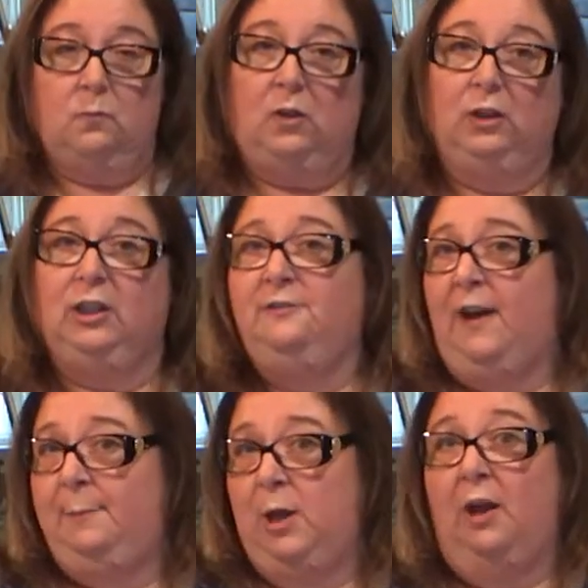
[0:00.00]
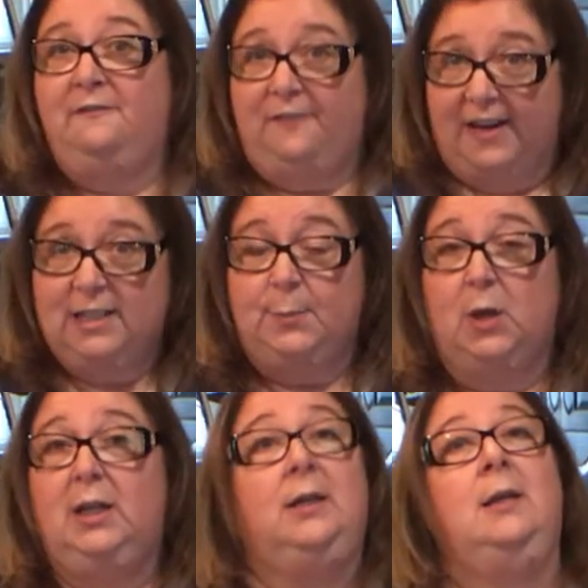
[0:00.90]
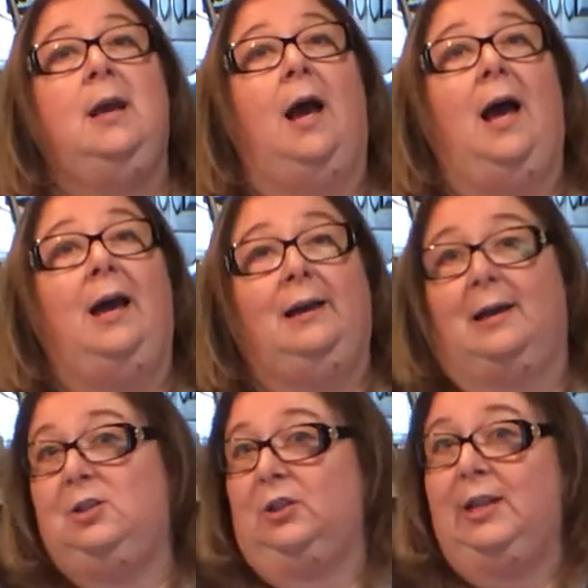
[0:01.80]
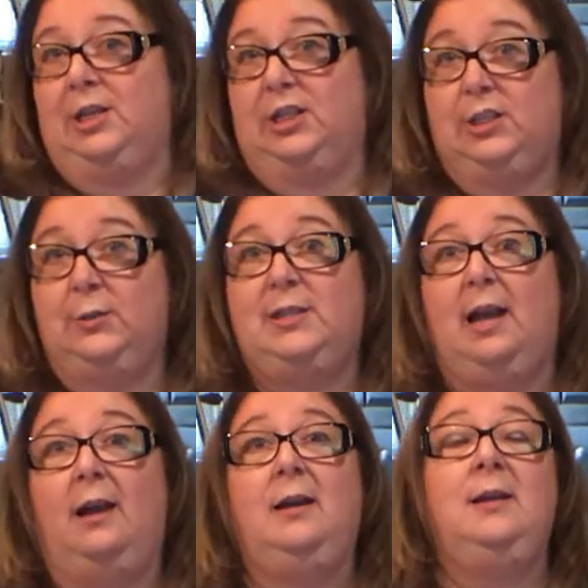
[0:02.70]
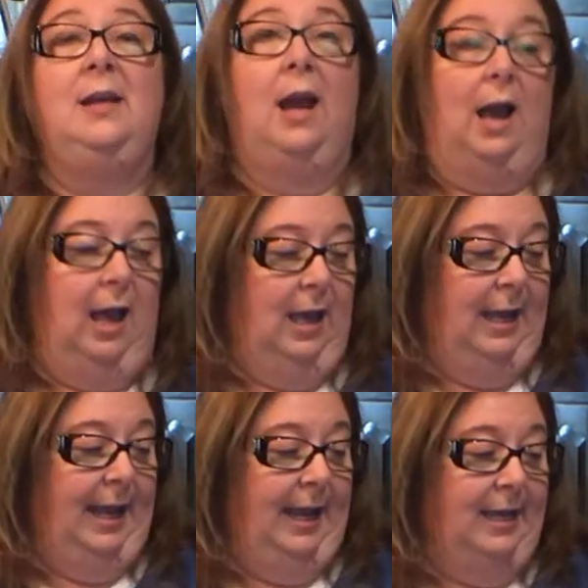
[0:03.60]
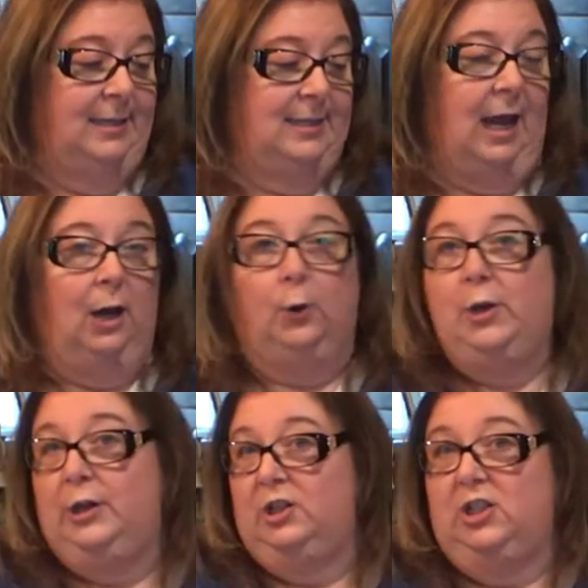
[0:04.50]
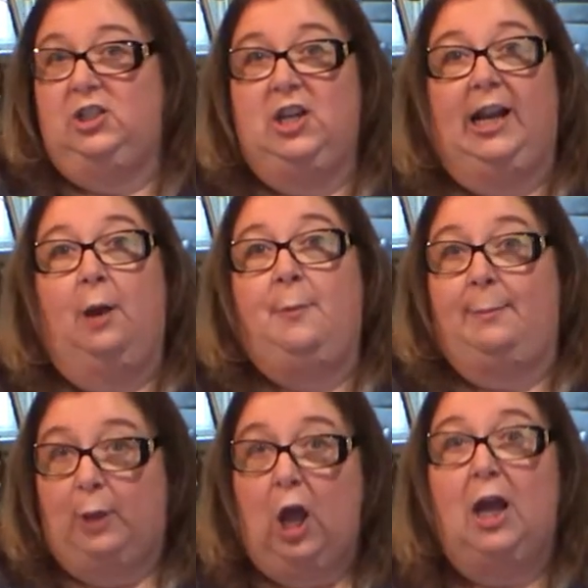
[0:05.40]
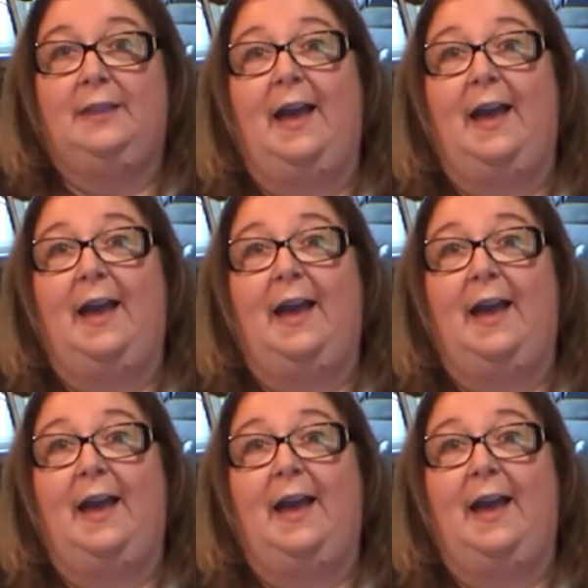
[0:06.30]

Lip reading: You can find me on Facebook under Linda Sousa, or you can just check out my blog.